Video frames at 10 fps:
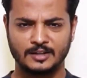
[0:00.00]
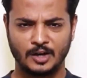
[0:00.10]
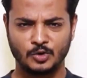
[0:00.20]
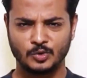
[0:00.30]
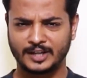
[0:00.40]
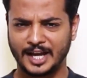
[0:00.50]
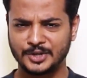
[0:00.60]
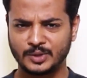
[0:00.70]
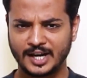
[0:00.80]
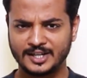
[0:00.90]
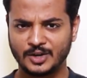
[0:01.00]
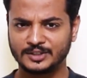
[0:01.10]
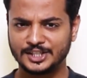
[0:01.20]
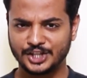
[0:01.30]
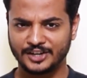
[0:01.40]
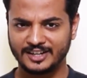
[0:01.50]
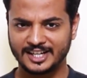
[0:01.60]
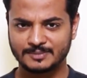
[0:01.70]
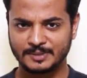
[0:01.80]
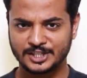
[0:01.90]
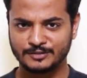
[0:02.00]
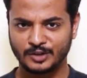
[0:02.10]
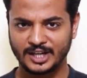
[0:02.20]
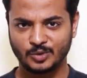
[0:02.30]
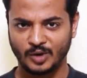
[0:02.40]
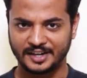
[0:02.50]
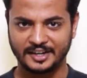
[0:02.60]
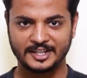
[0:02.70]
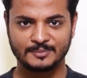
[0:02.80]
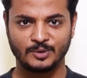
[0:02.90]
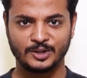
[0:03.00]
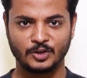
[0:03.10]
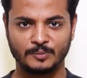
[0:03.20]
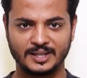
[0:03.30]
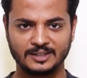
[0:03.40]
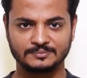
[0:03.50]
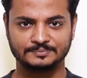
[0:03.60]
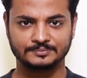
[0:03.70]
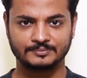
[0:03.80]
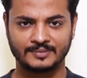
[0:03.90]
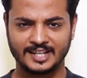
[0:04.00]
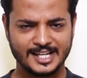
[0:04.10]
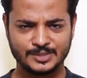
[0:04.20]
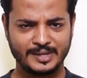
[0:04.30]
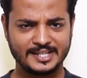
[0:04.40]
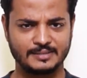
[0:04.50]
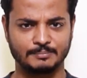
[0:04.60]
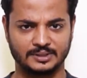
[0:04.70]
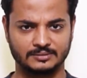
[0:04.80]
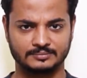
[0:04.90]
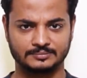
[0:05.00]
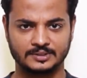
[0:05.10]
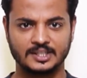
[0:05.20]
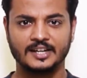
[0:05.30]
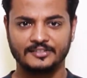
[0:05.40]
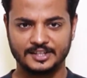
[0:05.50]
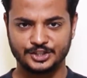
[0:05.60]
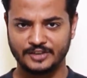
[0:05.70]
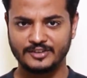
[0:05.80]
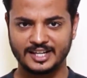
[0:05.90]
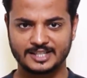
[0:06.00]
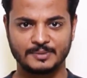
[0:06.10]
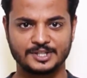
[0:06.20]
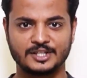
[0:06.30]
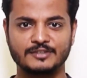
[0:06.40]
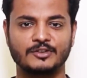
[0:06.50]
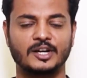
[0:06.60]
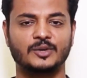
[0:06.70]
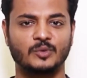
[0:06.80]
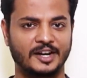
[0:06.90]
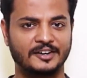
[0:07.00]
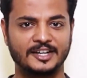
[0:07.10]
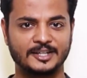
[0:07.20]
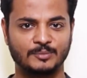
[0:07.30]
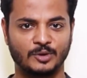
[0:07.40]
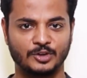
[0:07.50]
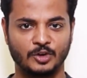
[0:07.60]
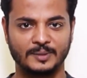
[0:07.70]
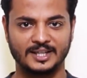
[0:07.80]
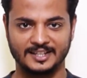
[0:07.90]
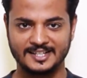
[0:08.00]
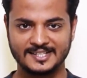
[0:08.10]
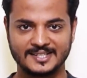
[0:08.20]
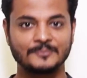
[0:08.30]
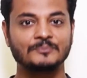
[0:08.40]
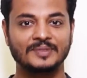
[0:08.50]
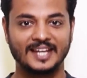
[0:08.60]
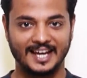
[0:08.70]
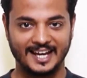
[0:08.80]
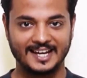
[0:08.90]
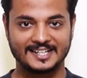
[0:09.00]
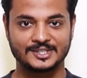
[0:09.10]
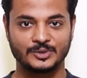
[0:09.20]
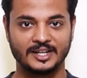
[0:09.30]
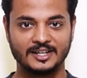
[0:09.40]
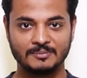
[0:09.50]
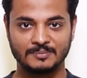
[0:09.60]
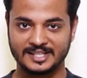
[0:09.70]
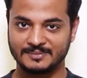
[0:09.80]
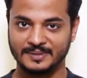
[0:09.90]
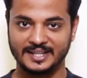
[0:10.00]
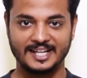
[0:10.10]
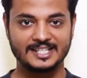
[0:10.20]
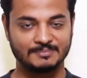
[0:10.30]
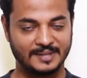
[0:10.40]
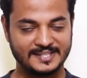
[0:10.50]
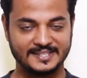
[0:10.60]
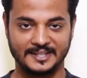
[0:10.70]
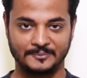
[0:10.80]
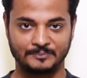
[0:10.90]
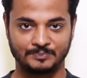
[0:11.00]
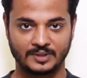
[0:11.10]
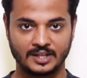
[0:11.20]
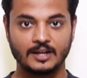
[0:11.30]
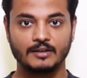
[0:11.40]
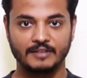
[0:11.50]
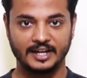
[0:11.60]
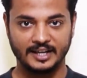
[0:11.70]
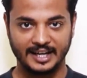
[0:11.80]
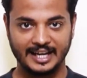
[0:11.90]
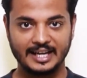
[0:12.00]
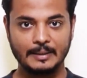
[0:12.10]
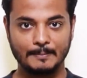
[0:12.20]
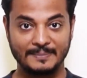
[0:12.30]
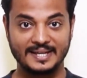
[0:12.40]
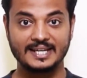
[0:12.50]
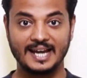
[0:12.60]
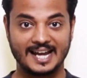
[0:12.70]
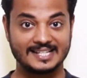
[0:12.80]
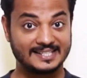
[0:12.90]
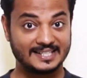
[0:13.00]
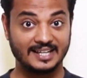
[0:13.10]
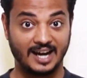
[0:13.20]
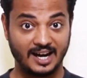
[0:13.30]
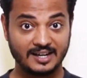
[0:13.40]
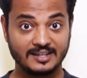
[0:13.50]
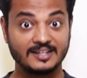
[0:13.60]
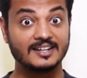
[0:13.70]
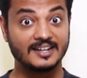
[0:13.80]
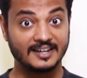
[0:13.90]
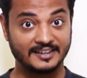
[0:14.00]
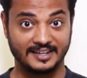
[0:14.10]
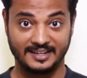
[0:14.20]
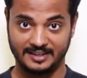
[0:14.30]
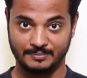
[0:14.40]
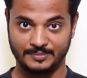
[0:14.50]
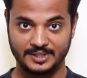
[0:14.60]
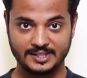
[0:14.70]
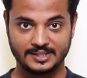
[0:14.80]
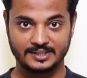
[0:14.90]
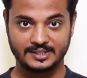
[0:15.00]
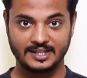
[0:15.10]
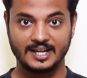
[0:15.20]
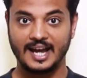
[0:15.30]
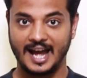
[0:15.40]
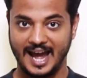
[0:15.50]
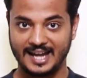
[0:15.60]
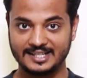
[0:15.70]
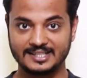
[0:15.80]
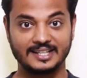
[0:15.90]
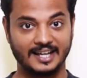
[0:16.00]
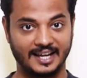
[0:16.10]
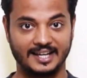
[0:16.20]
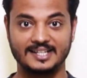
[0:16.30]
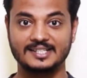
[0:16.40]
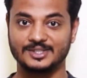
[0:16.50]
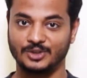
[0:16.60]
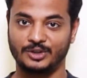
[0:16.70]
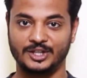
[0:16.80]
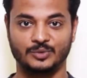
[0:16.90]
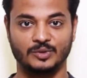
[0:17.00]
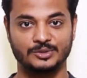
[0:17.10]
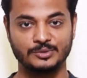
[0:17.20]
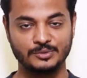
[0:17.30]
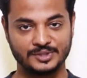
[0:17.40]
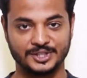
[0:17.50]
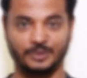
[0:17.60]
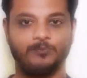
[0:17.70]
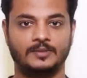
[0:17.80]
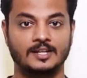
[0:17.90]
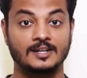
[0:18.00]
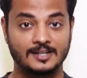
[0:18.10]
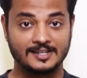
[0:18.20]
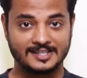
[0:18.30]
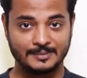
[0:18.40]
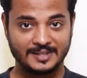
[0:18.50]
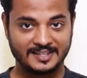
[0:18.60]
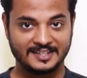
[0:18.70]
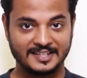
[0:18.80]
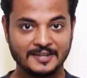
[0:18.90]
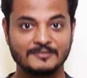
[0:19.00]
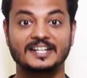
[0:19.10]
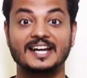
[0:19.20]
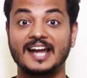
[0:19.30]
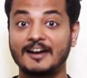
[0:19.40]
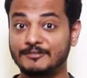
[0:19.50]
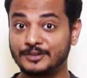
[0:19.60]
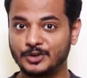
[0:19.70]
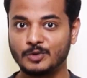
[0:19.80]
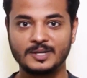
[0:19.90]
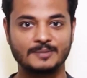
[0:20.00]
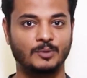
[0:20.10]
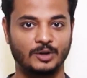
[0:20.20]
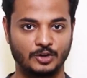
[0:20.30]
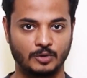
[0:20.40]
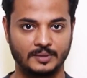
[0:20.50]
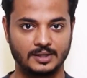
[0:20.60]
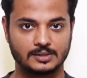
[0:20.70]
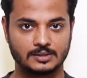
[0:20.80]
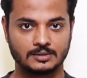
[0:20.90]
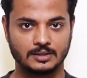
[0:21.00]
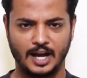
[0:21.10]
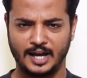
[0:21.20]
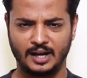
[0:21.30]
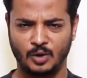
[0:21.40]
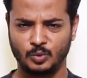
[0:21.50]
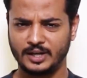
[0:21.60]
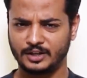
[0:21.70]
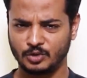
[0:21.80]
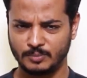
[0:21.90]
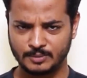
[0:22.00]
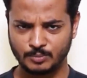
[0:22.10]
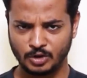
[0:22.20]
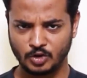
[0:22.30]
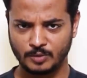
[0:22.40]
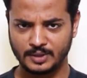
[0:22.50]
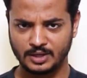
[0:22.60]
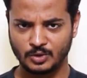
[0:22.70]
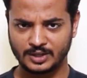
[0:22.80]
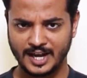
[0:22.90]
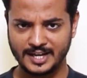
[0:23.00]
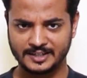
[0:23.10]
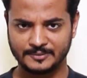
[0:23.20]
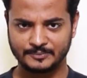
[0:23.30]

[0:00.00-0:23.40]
Now can you write down the general expression for a quadratic polynomial? It's very simple. The general expression for a quadratic polynomial is ax squared plus bx plus c, where a, b and c are real numbers and a is not equal to 0. Similarly, we can have cubic polynomials. And how would a cubic polynomial look like?